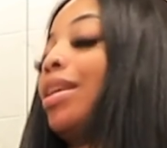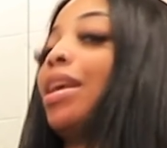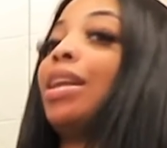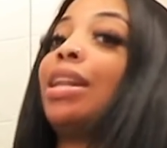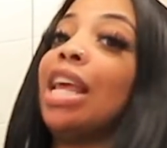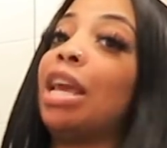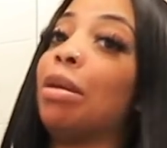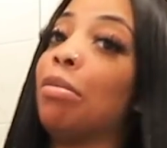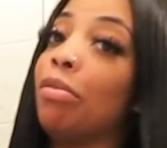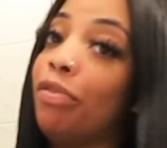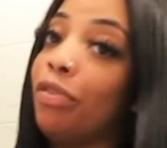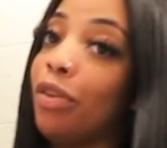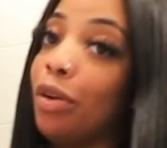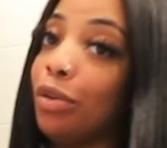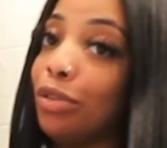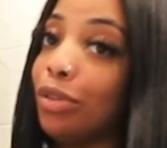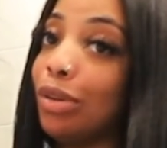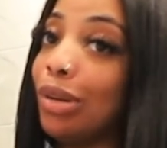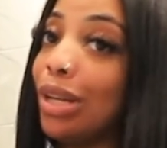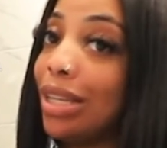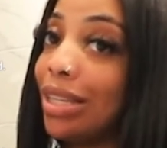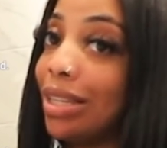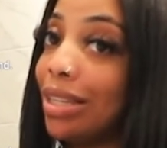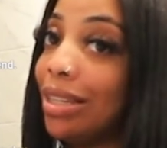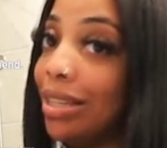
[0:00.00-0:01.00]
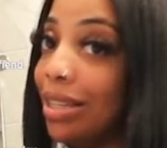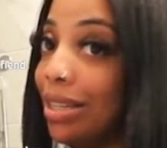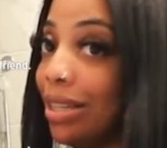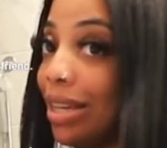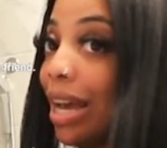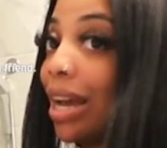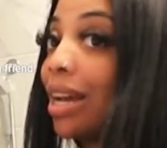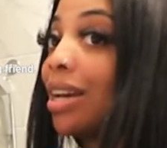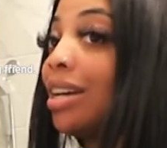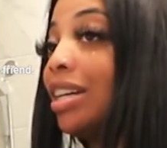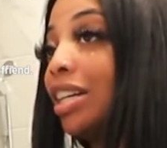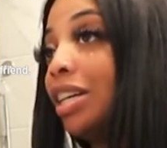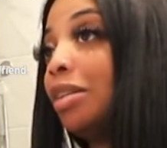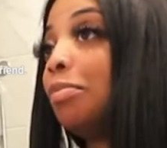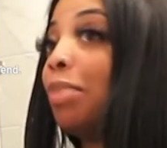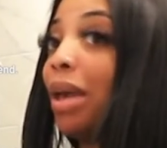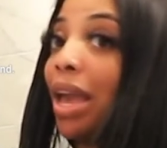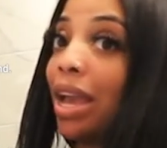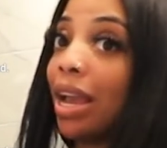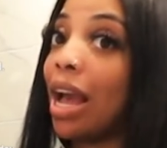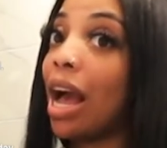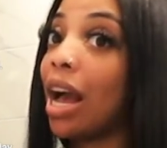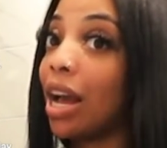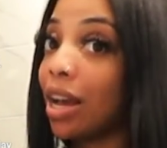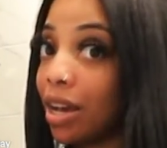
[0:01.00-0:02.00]
a day before, so that's good. I could
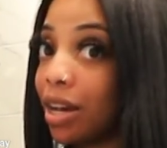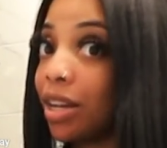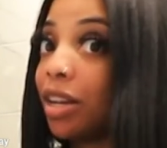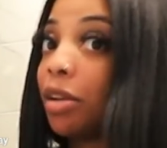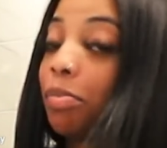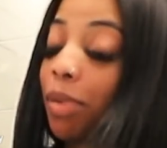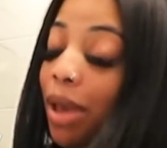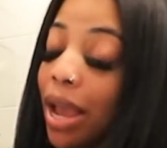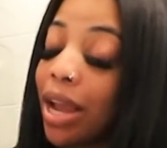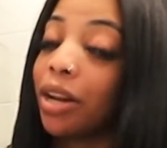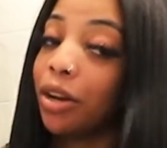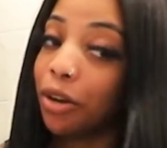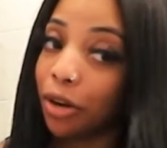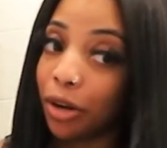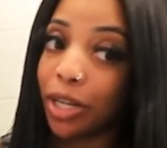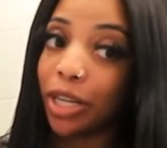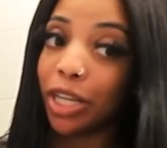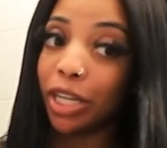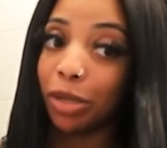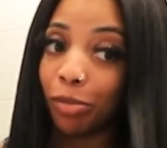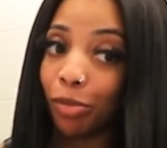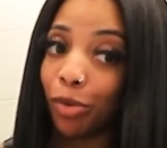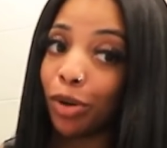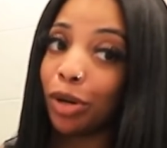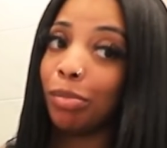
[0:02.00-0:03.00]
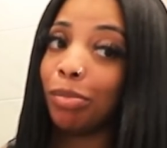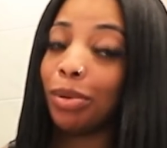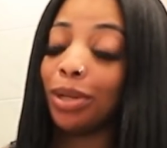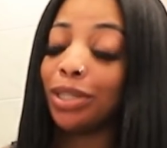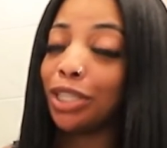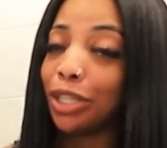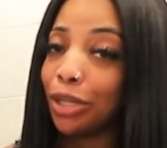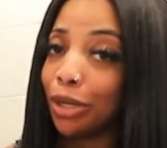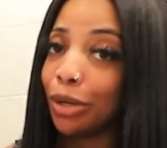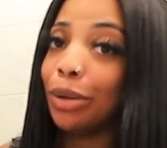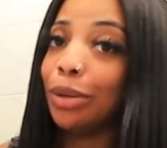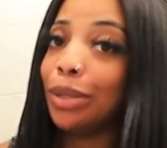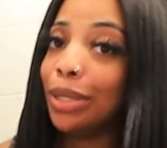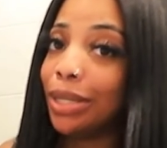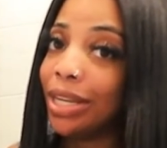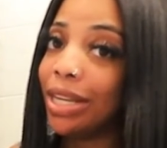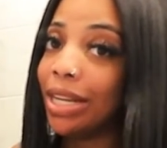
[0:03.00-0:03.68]
have packed early in the morning, but your girl